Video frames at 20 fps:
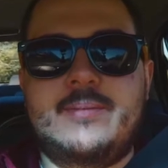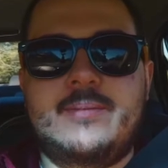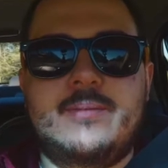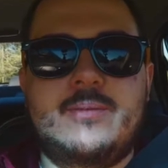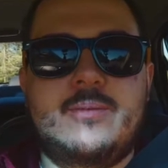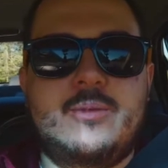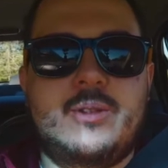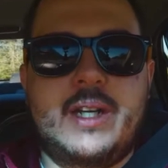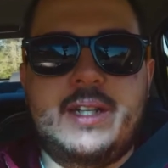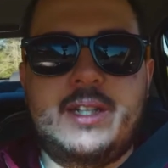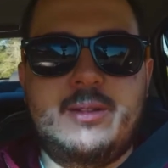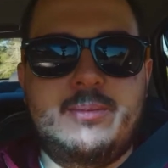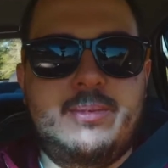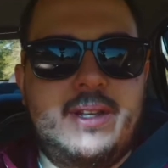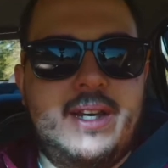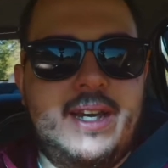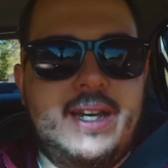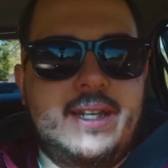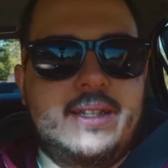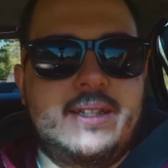we'll get to
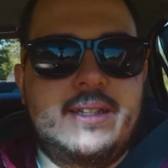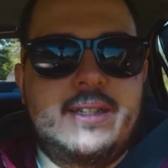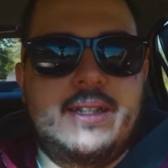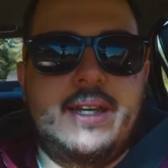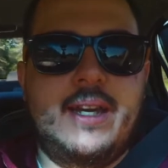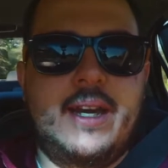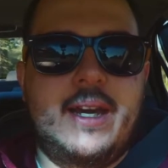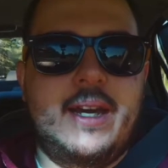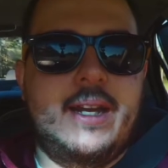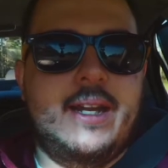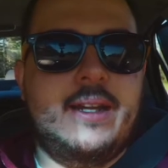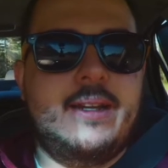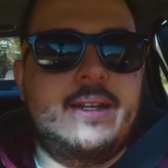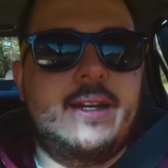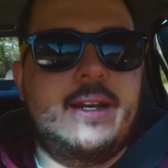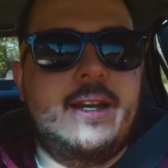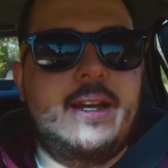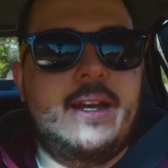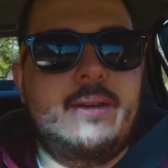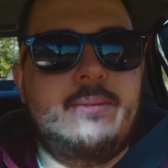play. Yeah,
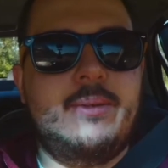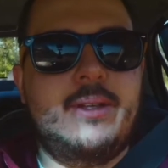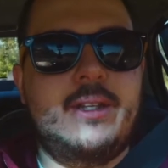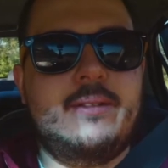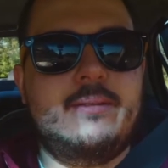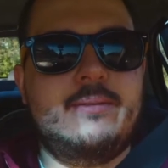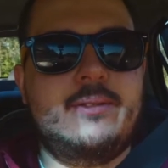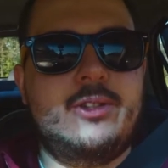and I mean,